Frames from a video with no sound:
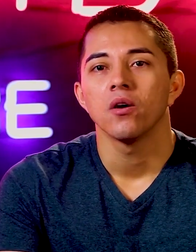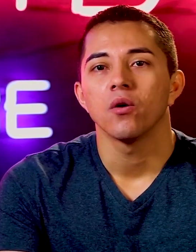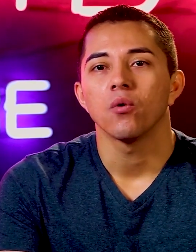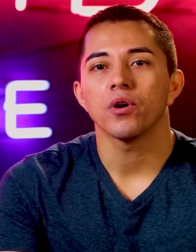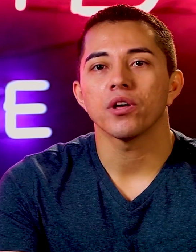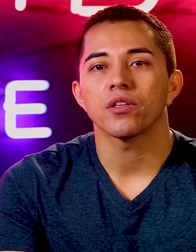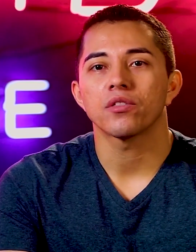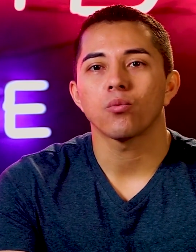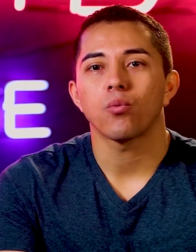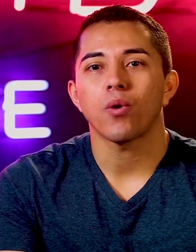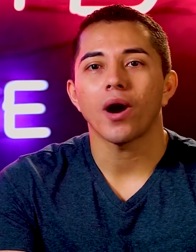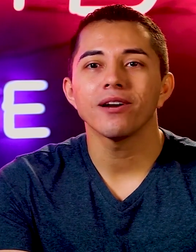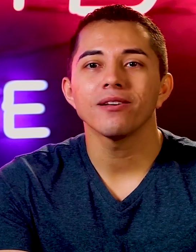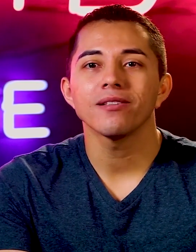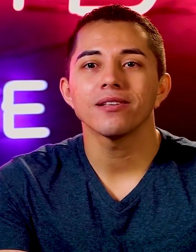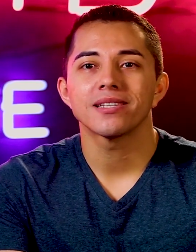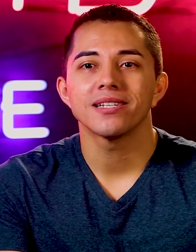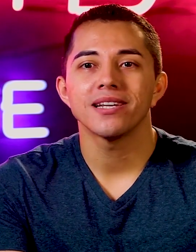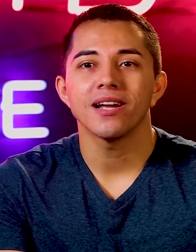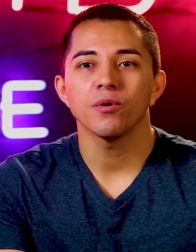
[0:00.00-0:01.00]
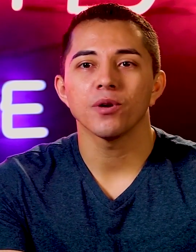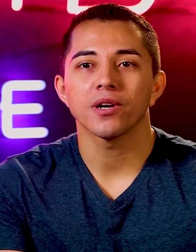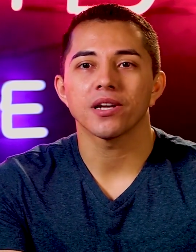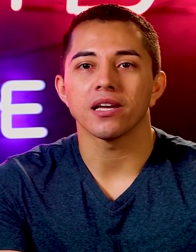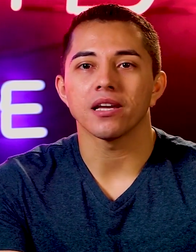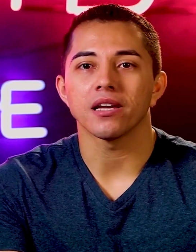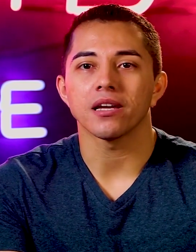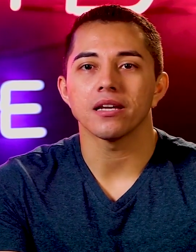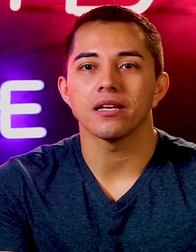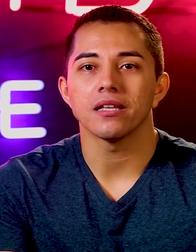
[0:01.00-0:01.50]
With wireless
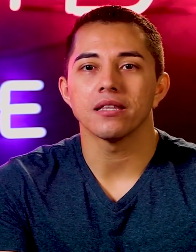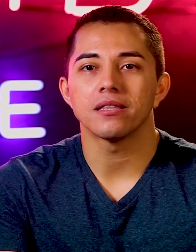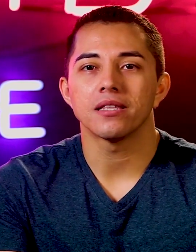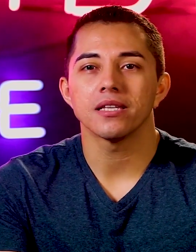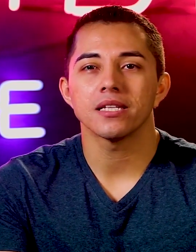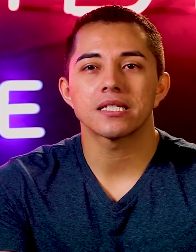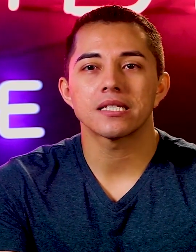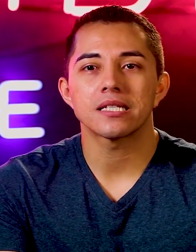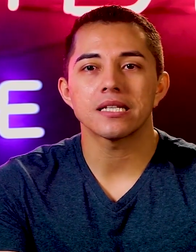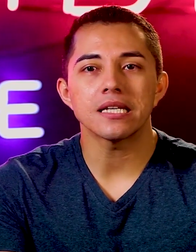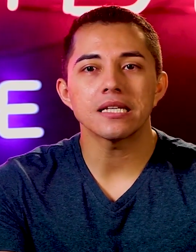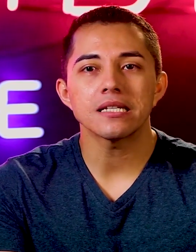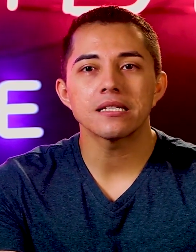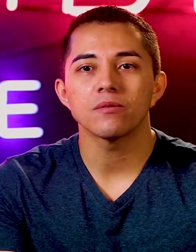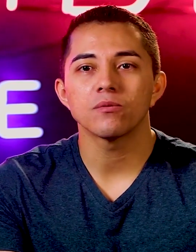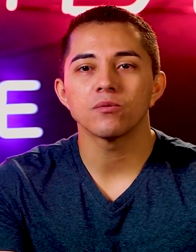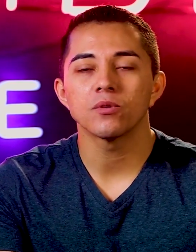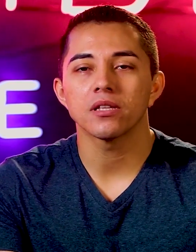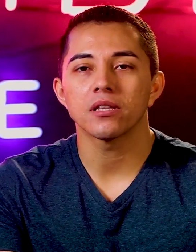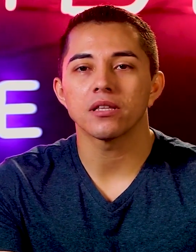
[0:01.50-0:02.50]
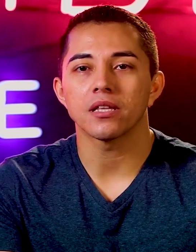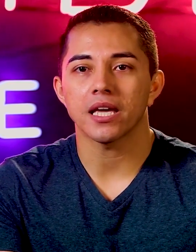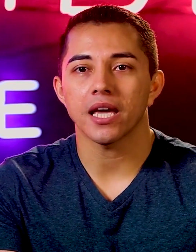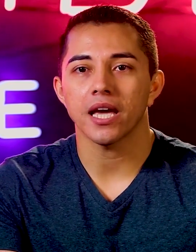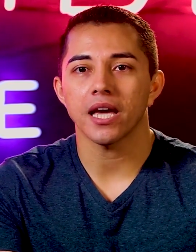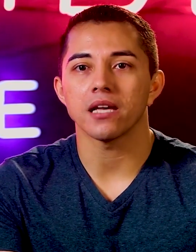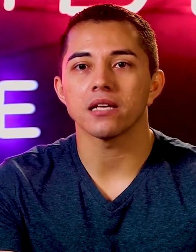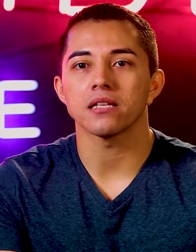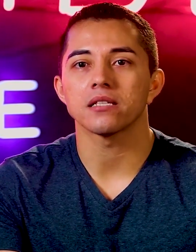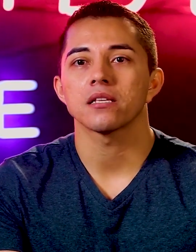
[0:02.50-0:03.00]
networking, this isn't really the
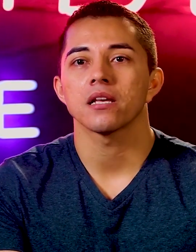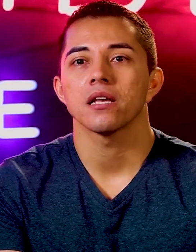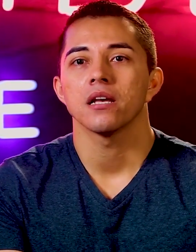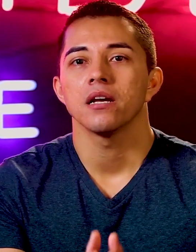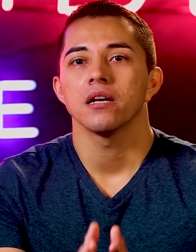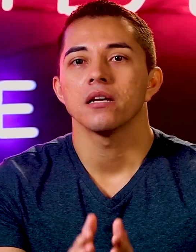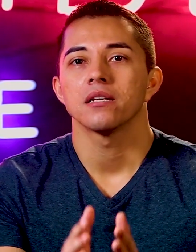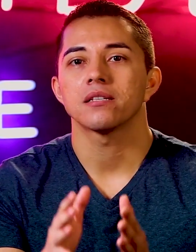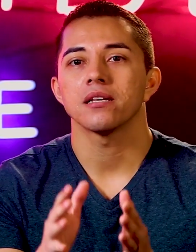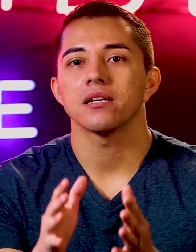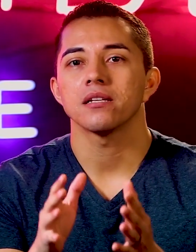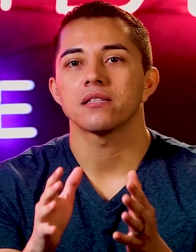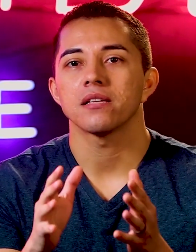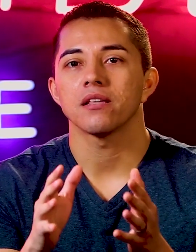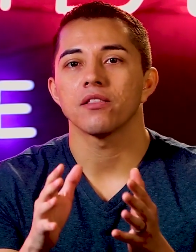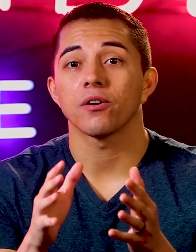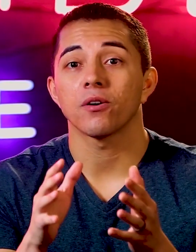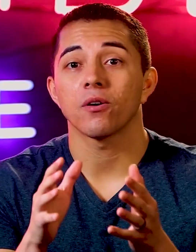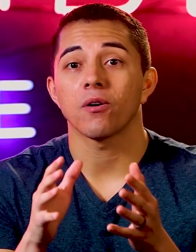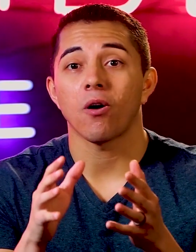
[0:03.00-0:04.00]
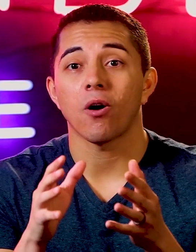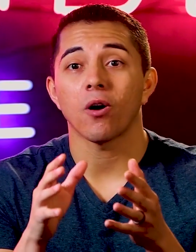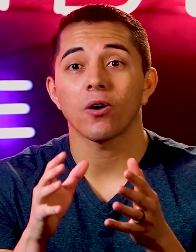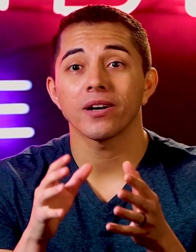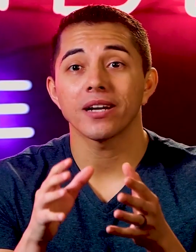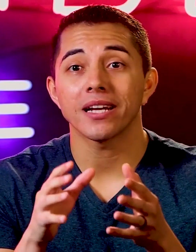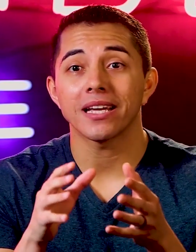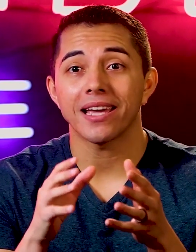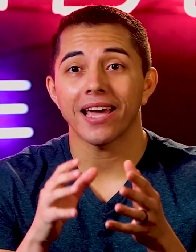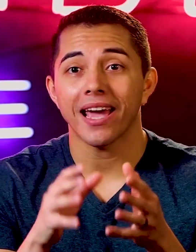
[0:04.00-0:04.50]
case, since there
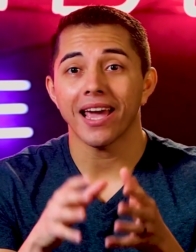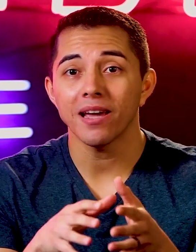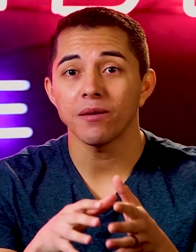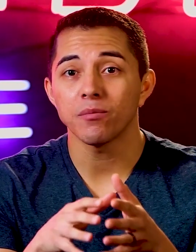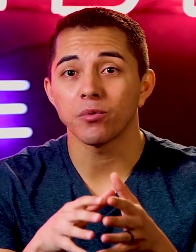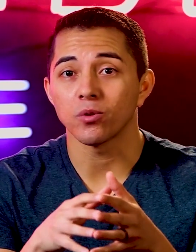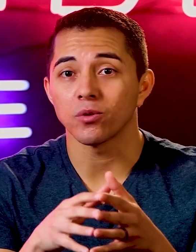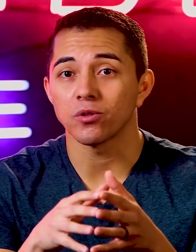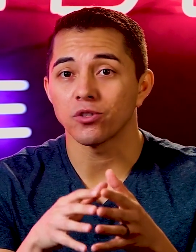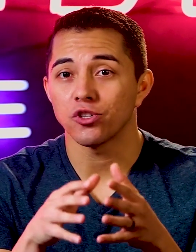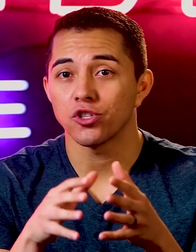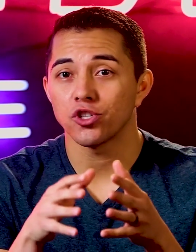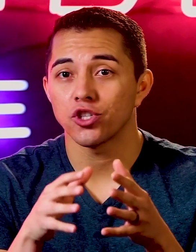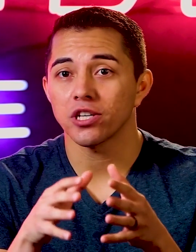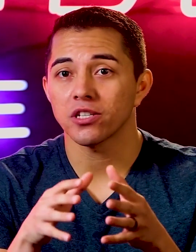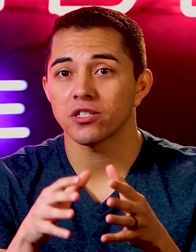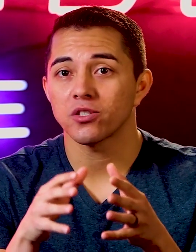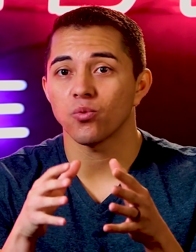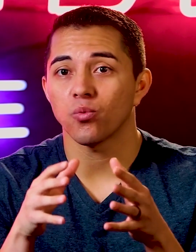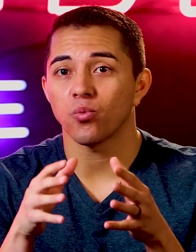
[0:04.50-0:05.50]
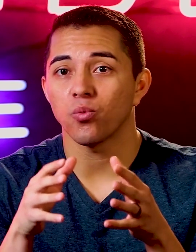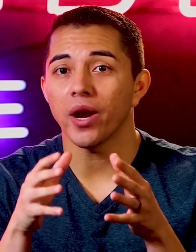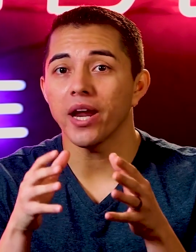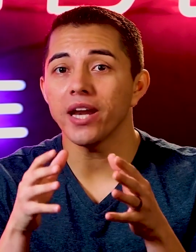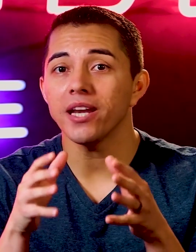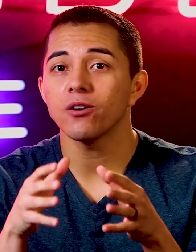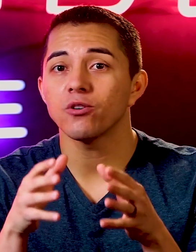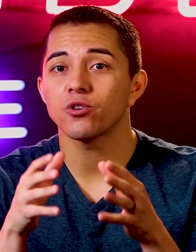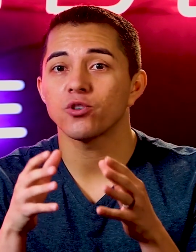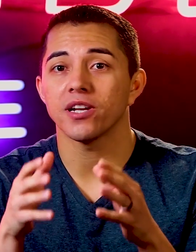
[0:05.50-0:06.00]
aren't cables, just
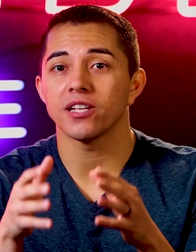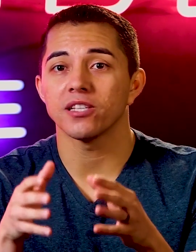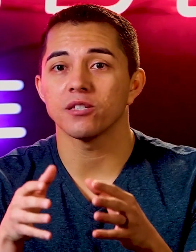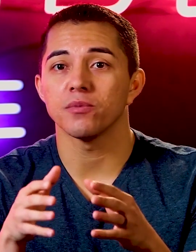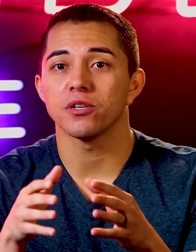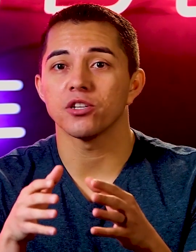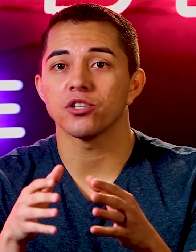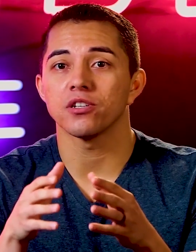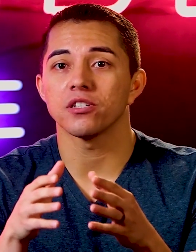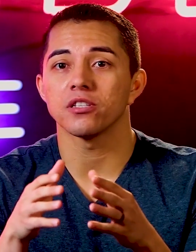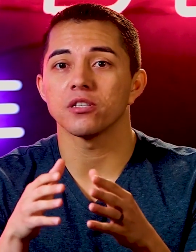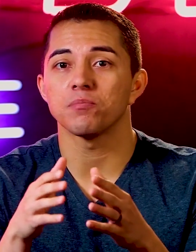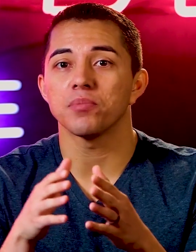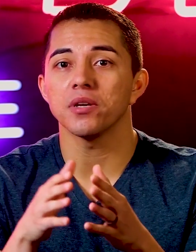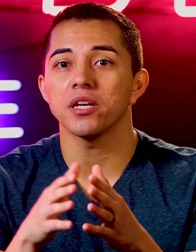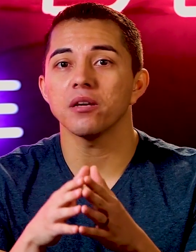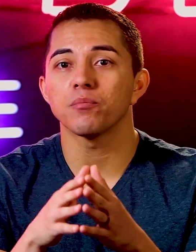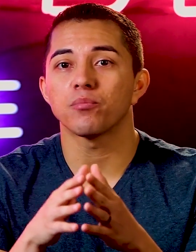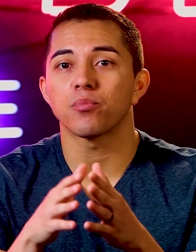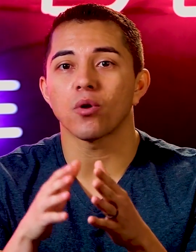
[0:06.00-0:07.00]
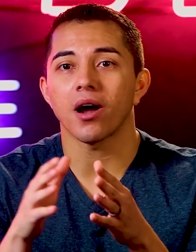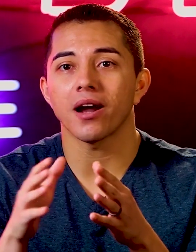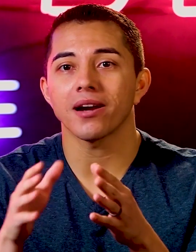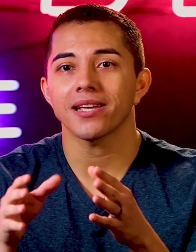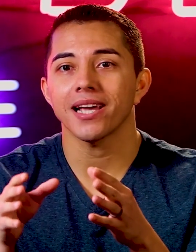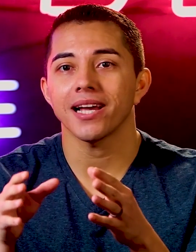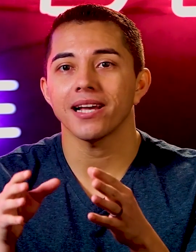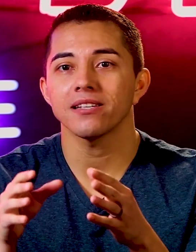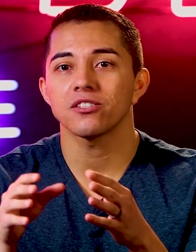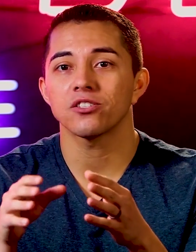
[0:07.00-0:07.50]
radio transmissions being
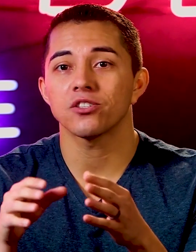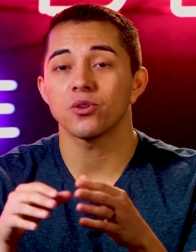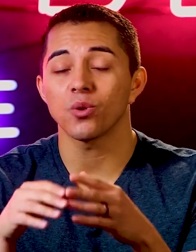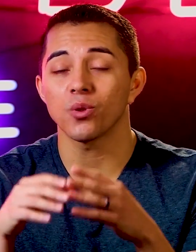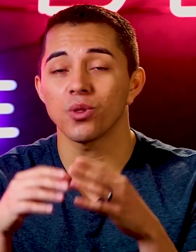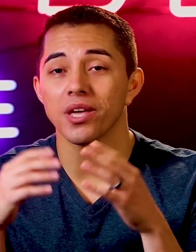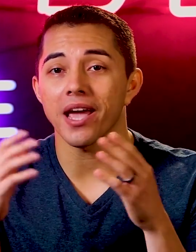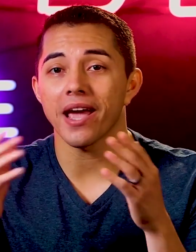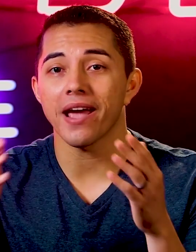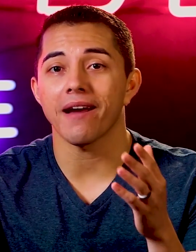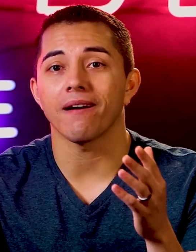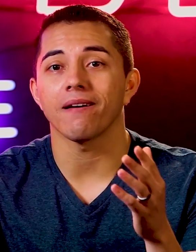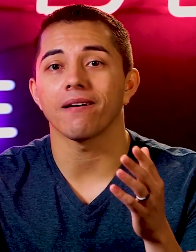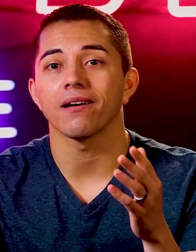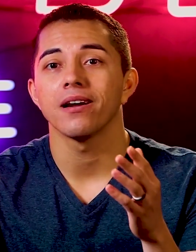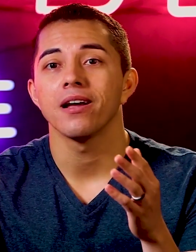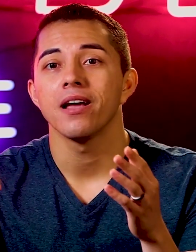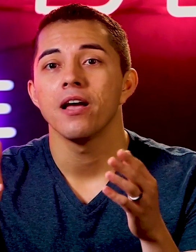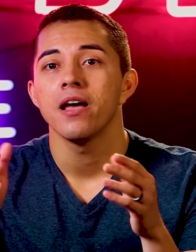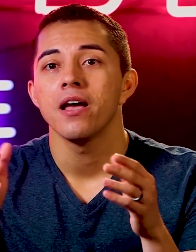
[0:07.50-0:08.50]
broadcast through the air.